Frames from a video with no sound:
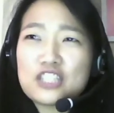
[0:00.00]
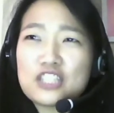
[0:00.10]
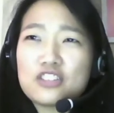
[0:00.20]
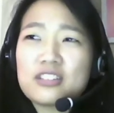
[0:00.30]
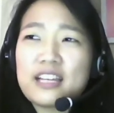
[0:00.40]
It
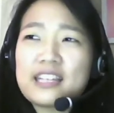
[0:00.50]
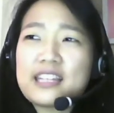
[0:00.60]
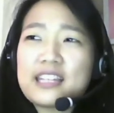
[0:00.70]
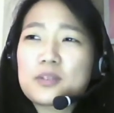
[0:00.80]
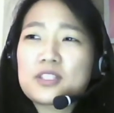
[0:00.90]
looked like
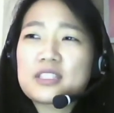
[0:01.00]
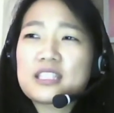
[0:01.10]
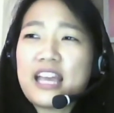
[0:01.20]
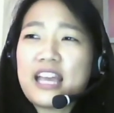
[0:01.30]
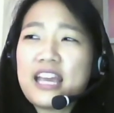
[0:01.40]
they were just
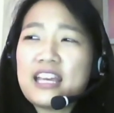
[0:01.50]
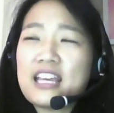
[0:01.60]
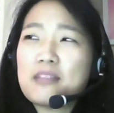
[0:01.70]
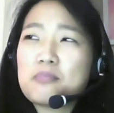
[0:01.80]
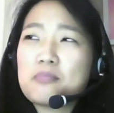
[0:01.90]
laying
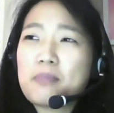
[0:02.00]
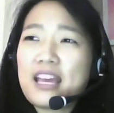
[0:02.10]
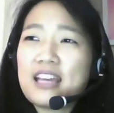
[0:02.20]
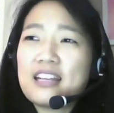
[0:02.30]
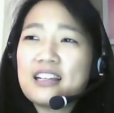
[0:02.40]
in
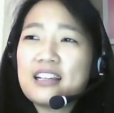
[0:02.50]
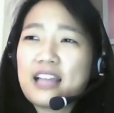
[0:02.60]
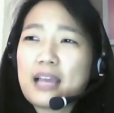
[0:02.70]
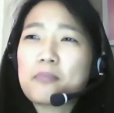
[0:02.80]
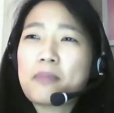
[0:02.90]
bed,
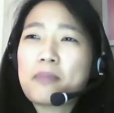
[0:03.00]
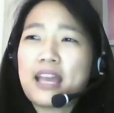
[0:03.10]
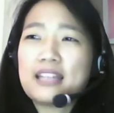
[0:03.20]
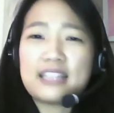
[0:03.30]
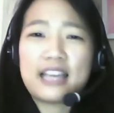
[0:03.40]
like
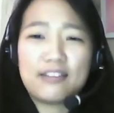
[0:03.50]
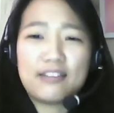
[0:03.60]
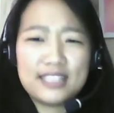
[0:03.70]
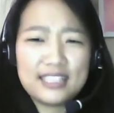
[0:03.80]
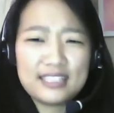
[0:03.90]
panting heavily,